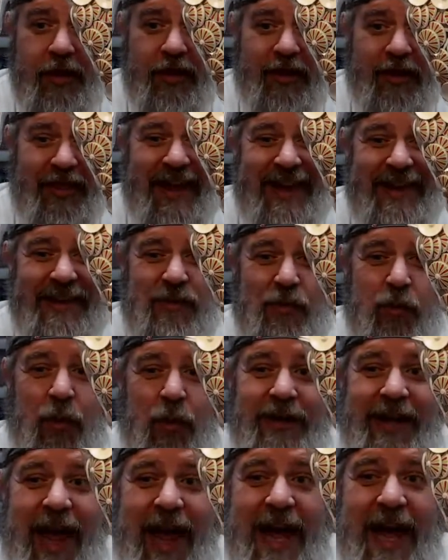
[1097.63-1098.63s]
these
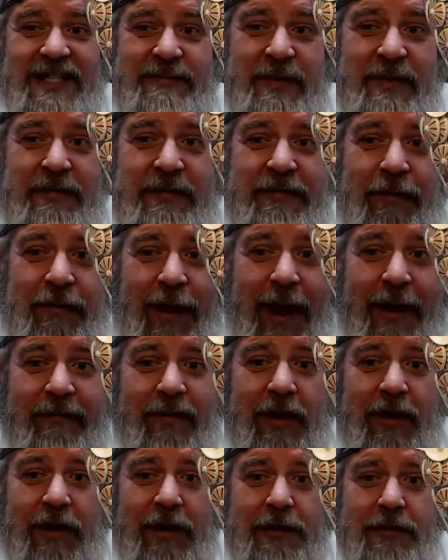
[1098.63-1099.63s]
will last me
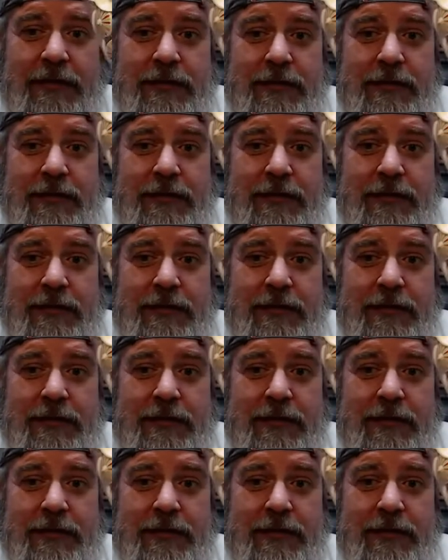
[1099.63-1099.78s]
forever,